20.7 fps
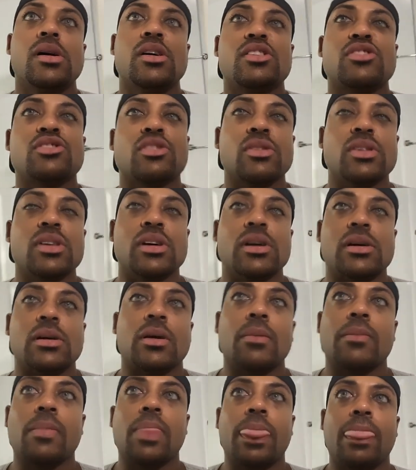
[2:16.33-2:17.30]
So look,
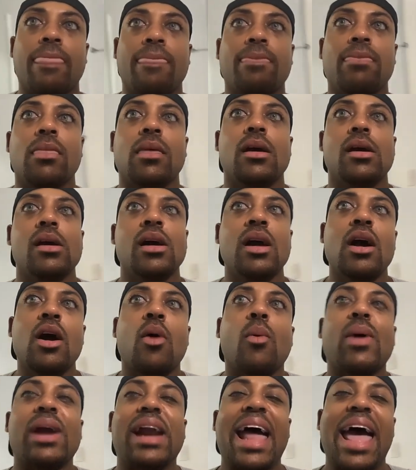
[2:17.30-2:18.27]

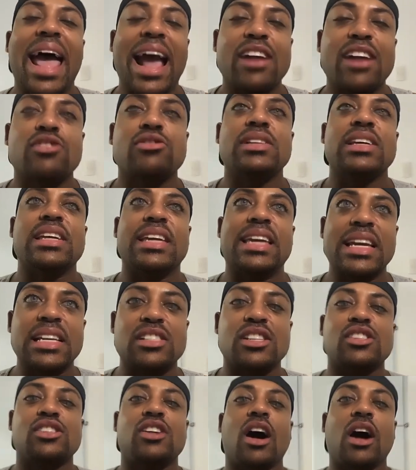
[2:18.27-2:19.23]
when I actually get
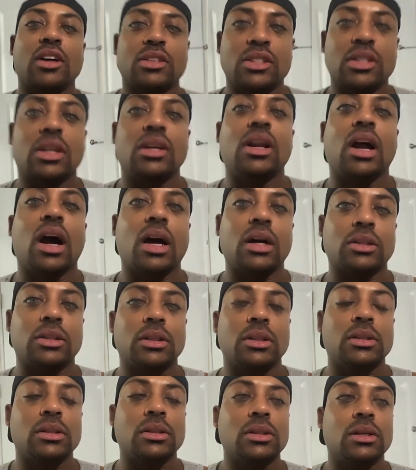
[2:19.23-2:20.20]
to talk to the
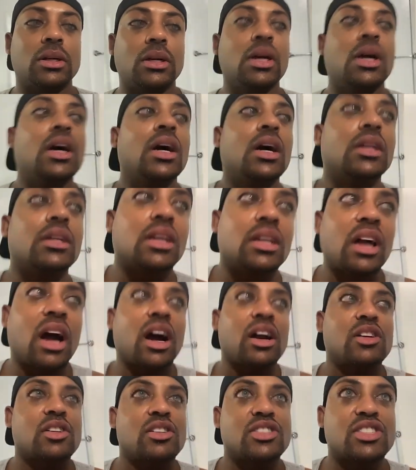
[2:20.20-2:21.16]

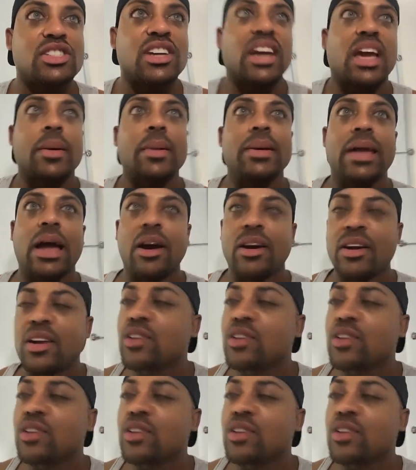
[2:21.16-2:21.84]
doctor's checking me out.